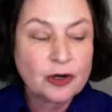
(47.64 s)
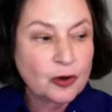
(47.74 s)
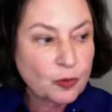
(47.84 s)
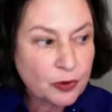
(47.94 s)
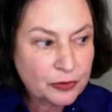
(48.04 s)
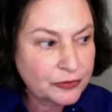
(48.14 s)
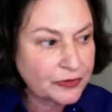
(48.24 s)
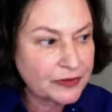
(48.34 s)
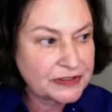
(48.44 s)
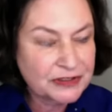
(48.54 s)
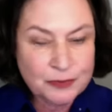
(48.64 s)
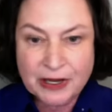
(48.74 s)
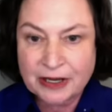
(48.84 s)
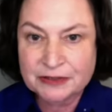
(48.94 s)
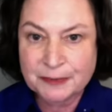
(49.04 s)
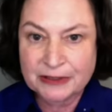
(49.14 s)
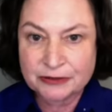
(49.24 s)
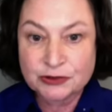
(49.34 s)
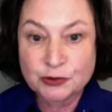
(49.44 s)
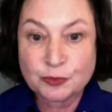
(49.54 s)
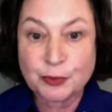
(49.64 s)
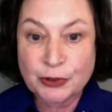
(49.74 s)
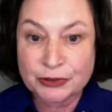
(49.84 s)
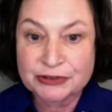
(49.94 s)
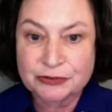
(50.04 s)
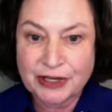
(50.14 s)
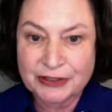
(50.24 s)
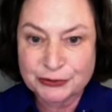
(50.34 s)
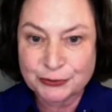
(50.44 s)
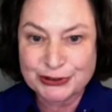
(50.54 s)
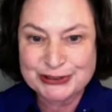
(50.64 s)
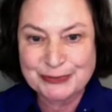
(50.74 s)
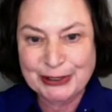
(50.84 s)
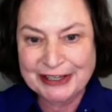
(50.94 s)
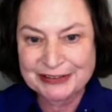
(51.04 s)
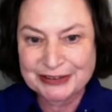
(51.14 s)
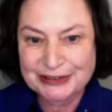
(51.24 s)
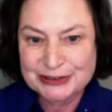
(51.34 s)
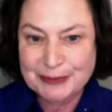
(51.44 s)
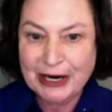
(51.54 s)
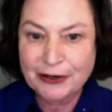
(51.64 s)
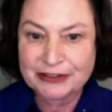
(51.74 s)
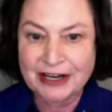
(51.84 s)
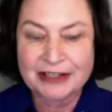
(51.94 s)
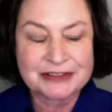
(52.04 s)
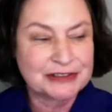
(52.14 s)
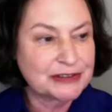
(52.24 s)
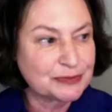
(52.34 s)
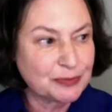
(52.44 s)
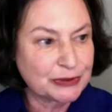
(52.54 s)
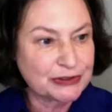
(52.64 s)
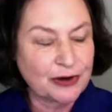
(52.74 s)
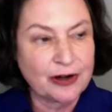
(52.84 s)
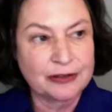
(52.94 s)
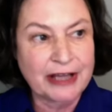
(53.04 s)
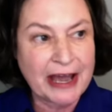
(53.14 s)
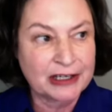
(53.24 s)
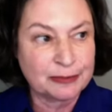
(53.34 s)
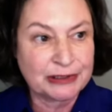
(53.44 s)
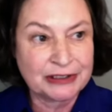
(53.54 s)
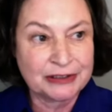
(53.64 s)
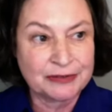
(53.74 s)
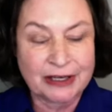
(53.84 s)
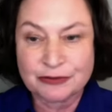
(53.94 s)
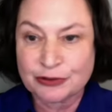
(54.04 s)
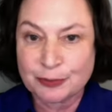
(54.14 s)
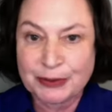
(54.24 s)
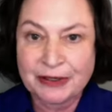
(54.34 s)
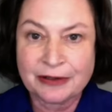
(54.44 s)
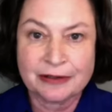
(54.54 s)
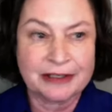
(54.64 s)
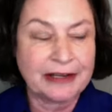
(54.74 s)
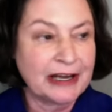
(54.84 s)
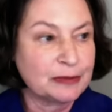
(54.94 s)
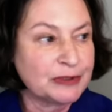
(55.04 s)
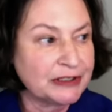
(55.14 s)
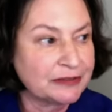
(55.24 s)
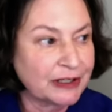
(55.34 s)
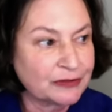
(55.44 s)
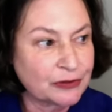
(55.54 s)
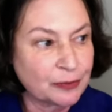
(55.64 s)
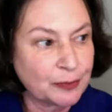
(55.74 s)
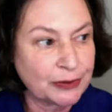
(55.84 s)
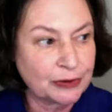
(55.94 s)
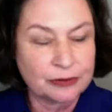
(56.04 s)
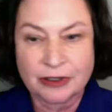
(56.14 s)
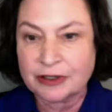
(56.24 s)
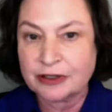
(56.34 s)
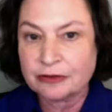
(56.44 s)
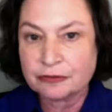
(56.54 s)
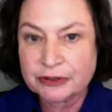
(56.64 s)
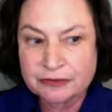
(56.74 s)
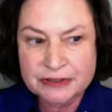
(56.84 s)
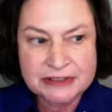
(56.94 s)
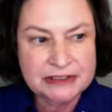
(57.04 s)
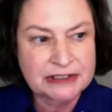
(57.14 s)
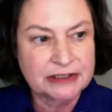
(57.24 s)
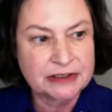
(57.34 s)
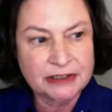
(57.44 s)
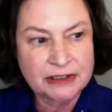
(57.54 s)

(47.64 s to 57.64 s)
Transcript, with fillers: Well, this is why I've spent two books trying to explain these paradoxes books called Adam and Eve After the Pill and Adam and Eve After the Pill revisited